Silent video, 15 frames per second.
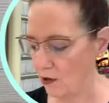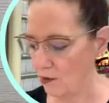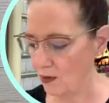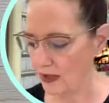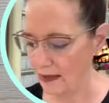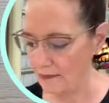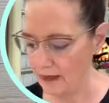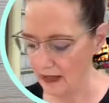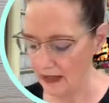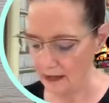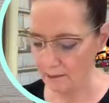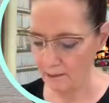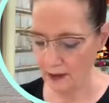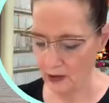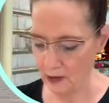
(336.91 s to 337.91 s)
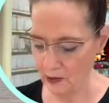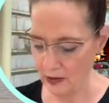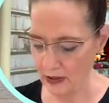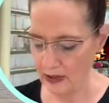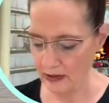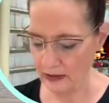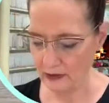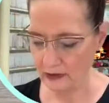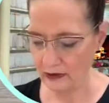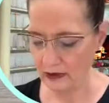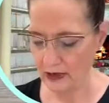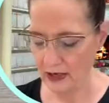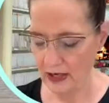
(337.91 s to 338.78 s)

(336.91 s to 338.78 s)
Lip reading: when I make a bow here,